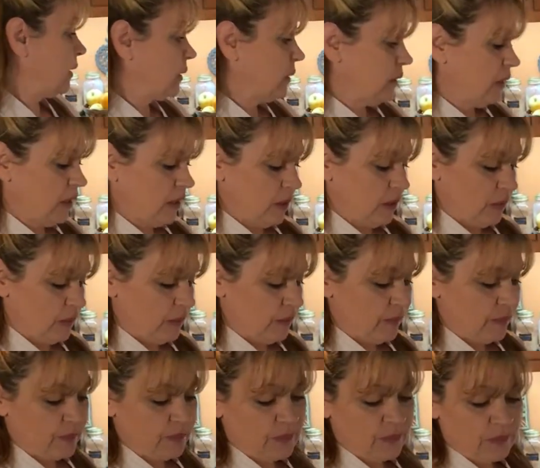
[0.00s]
don't know,
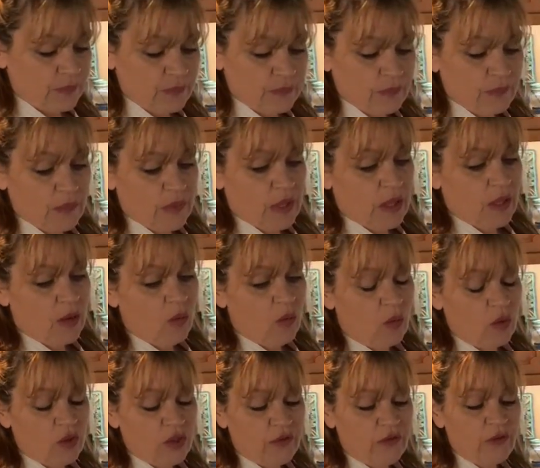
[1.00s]

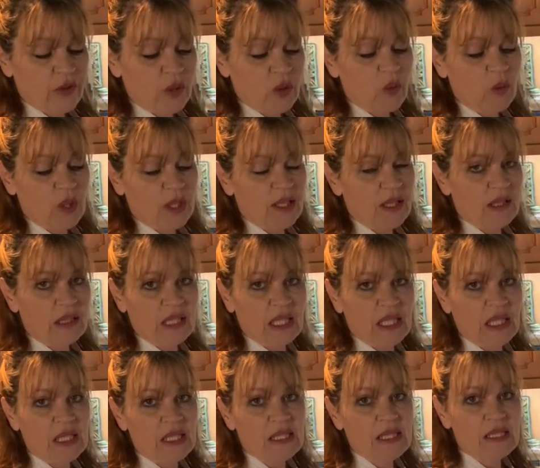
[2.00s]
to fill one of
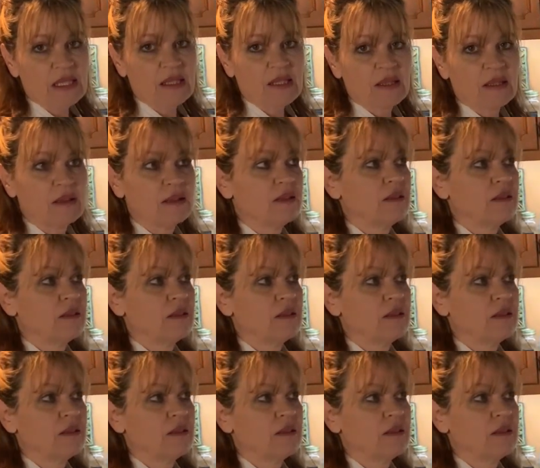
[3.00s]
these